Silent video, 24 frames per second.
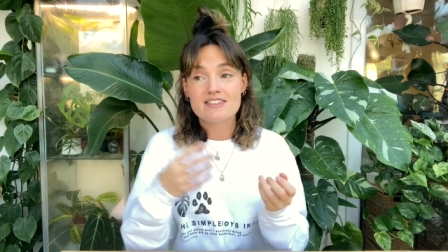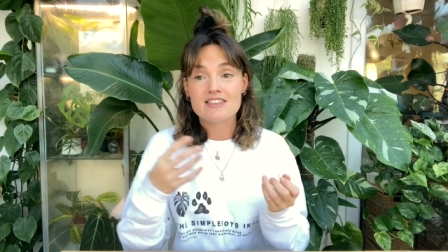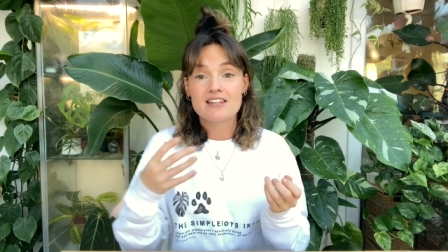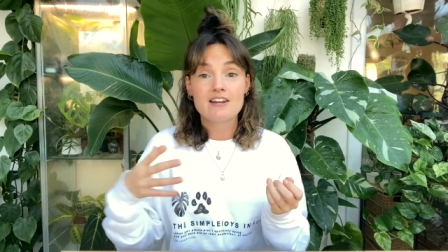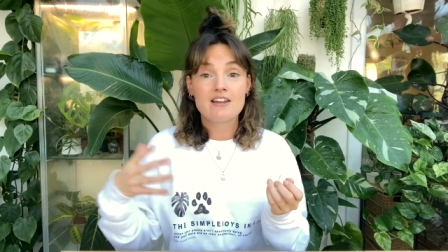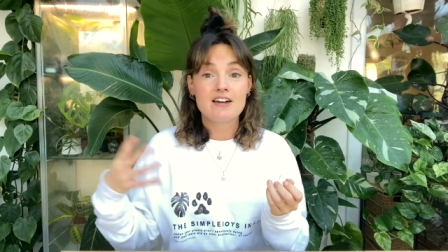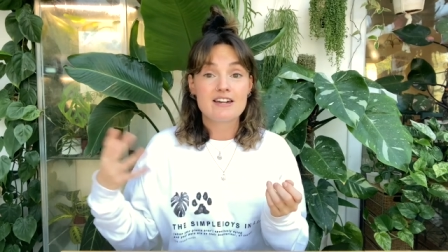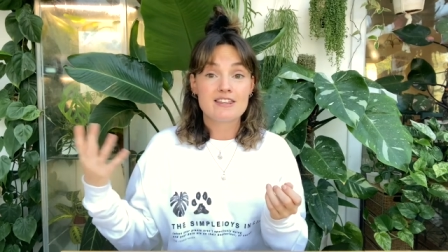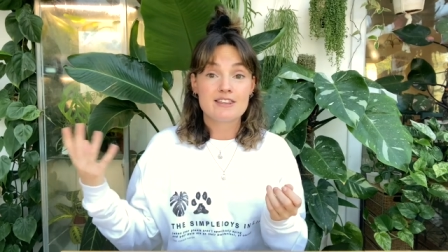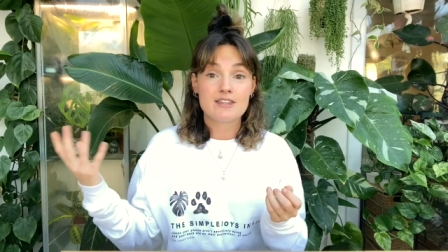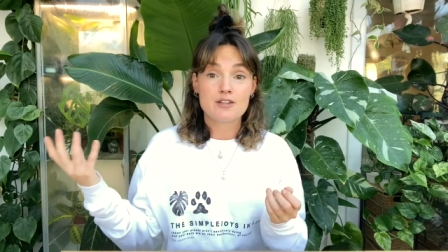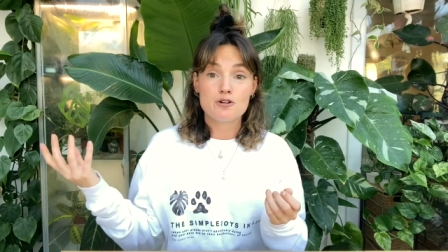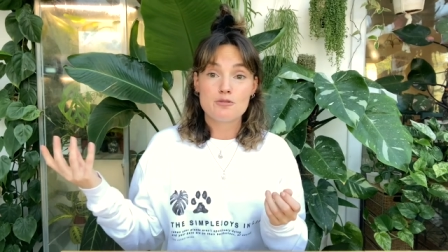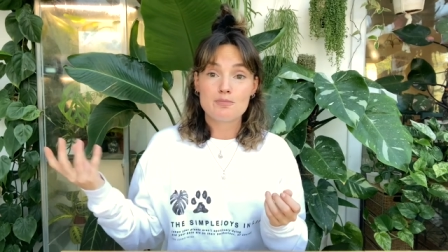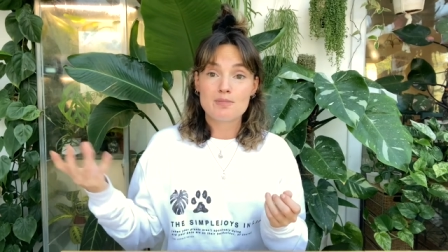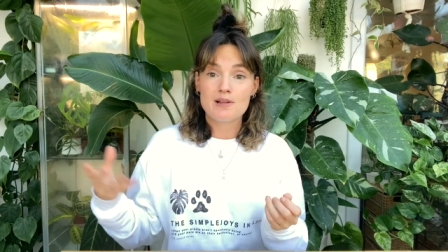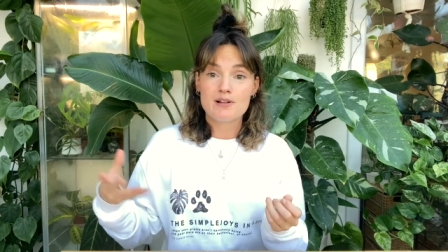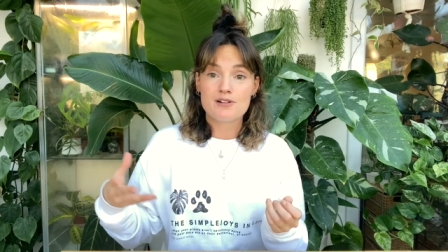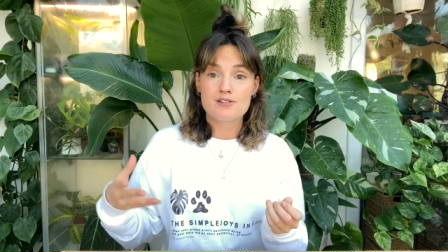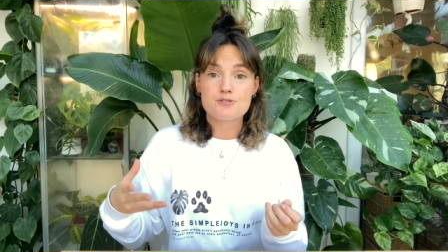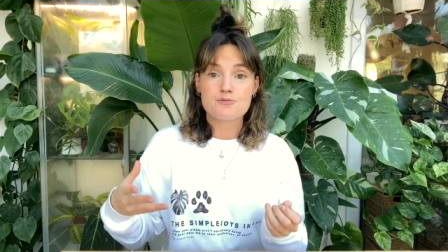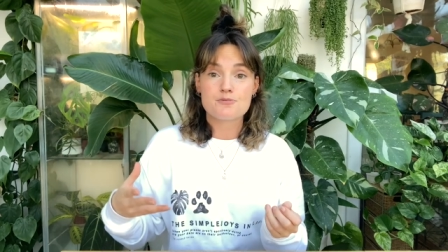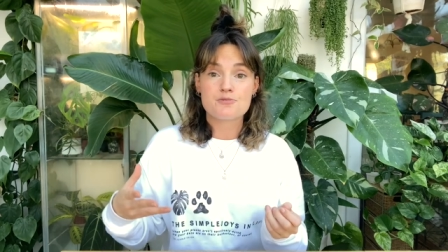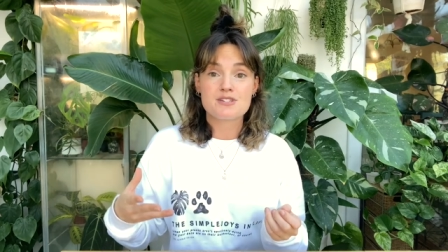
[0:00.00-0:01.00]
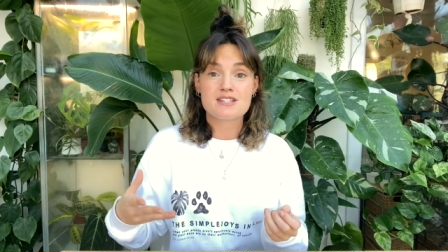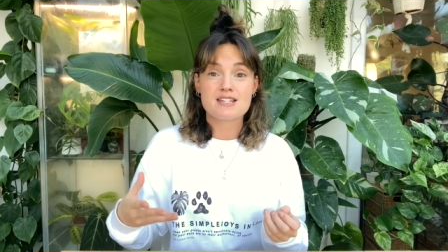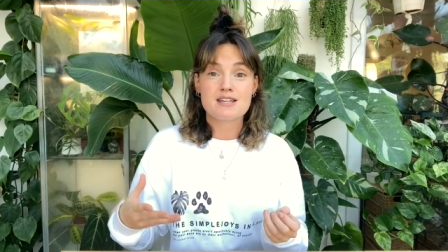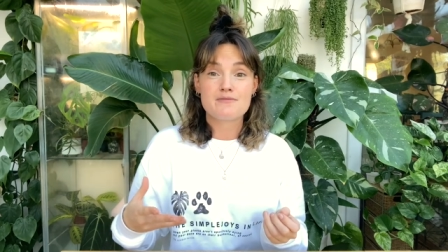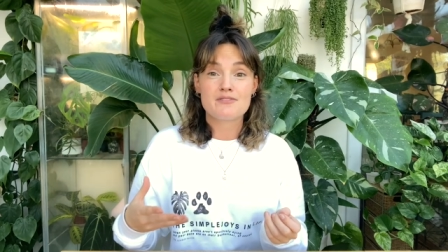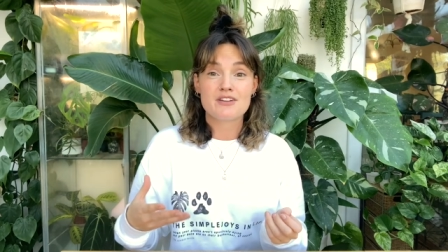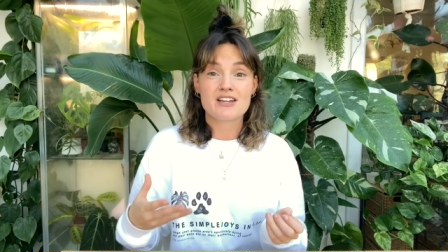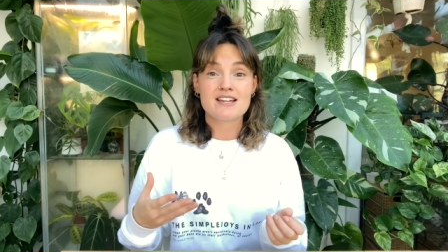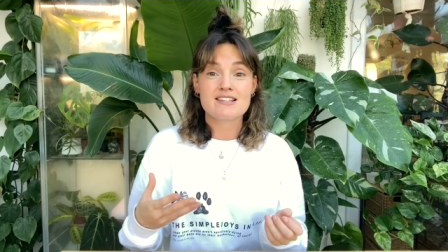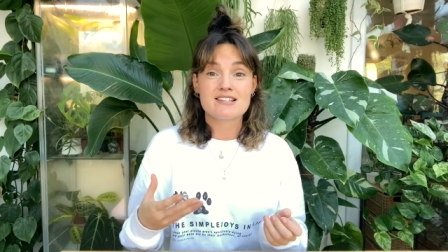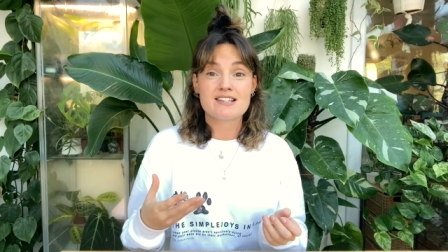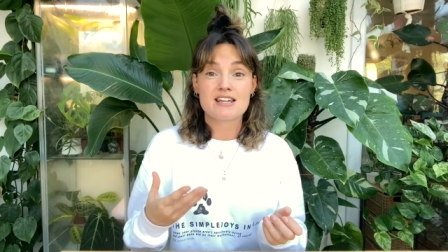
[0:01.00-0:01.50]
the light that your plants are
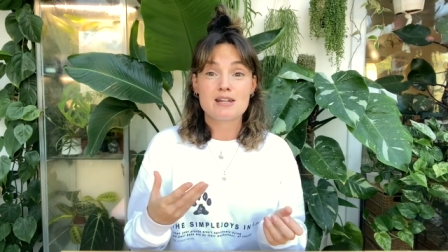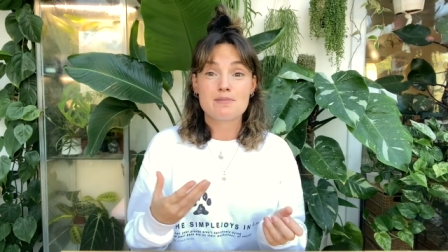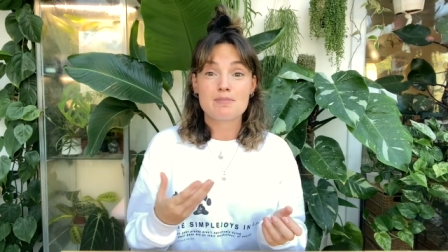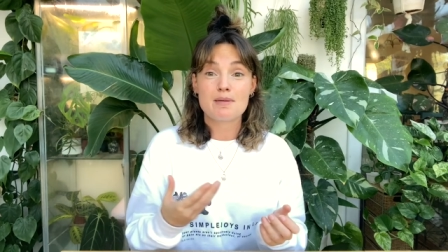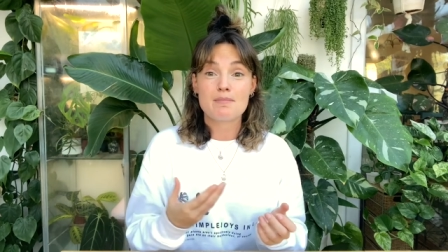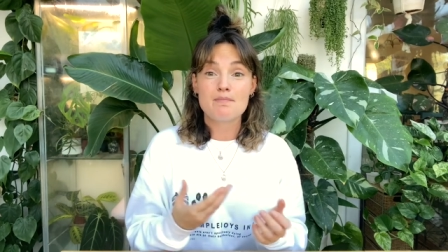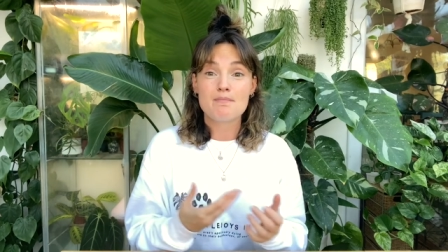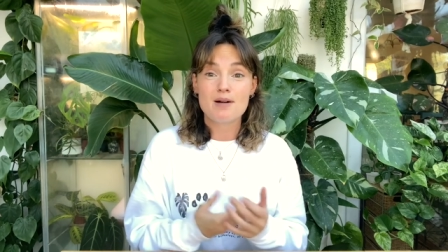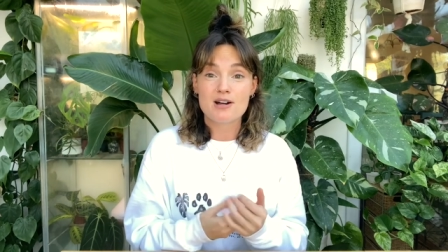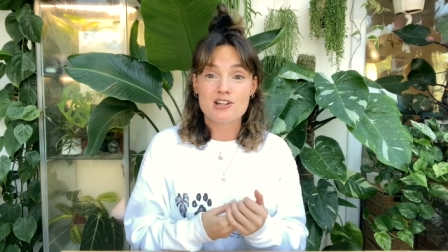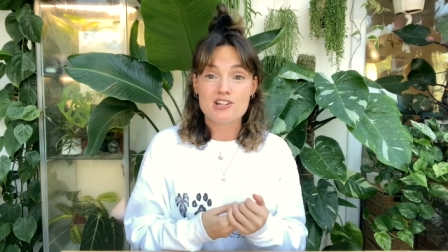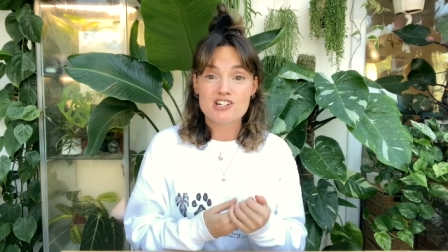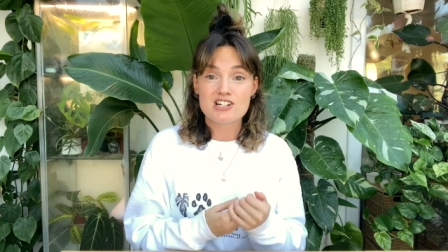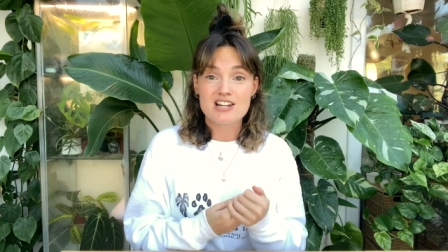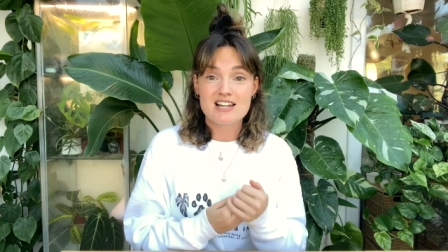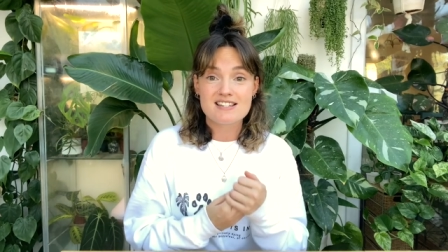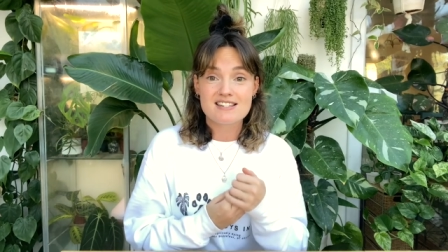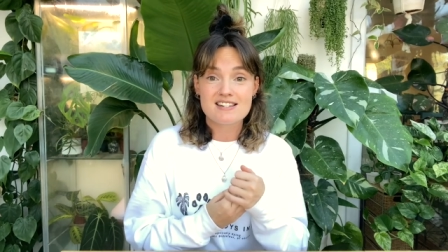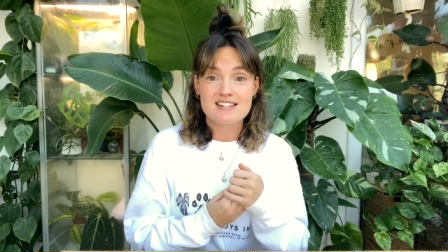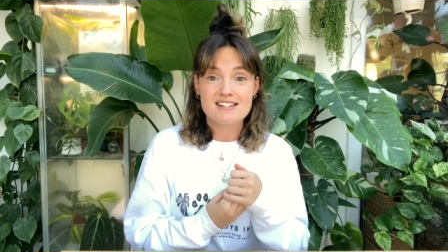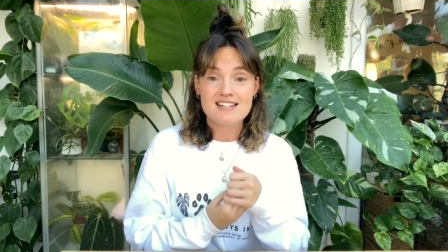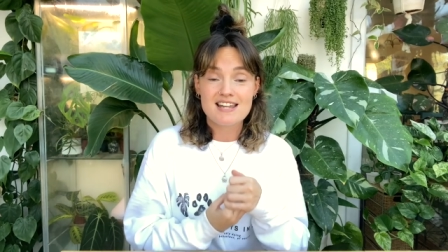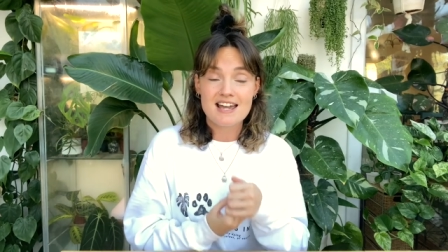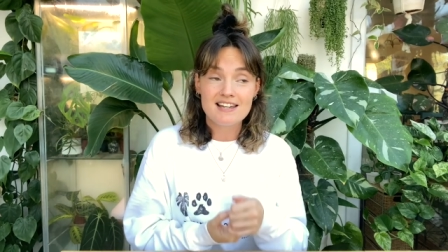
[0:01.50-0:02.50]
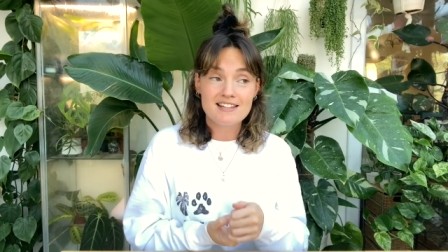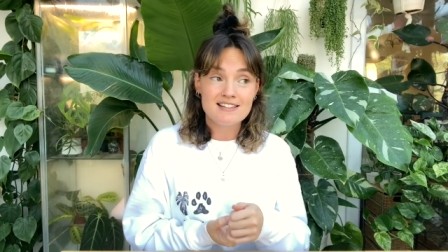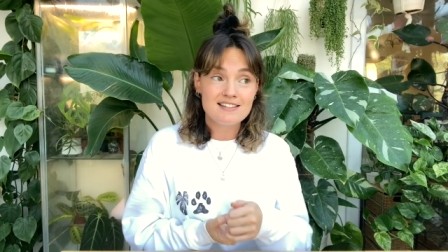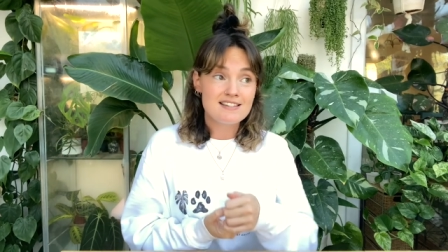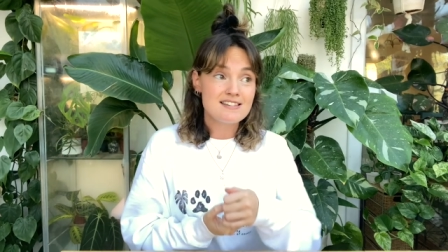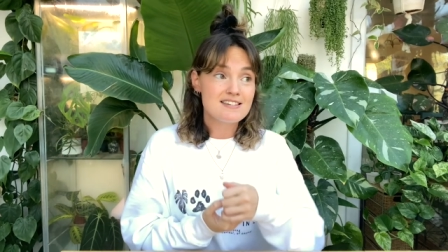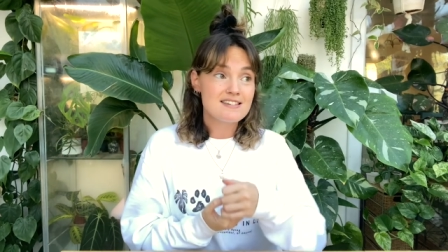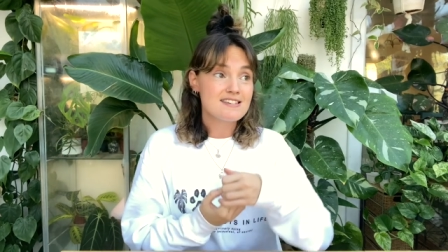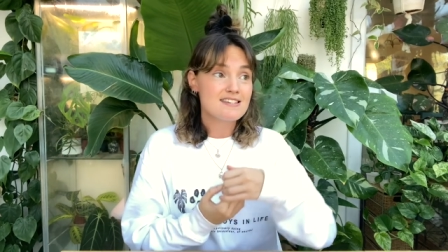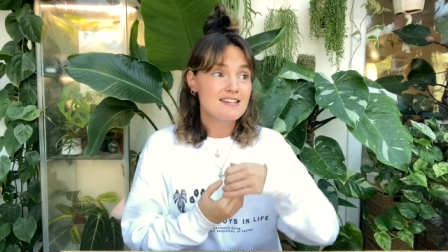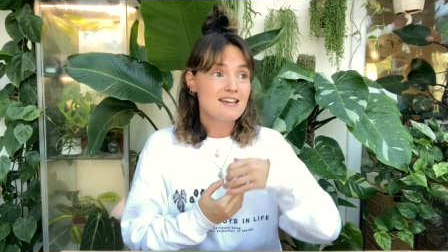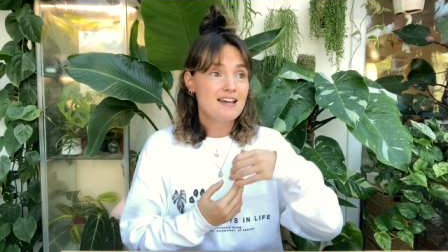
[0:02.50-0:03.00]
receiving is going to be much less
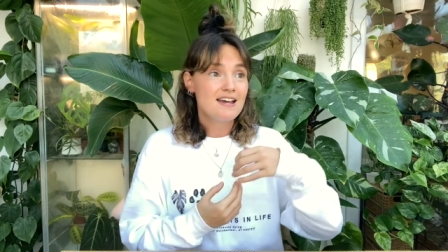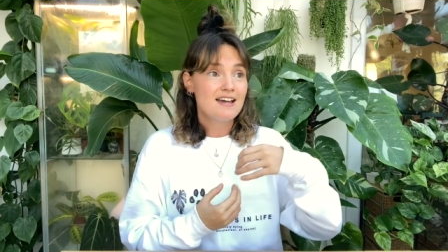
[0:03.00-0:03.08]
intense,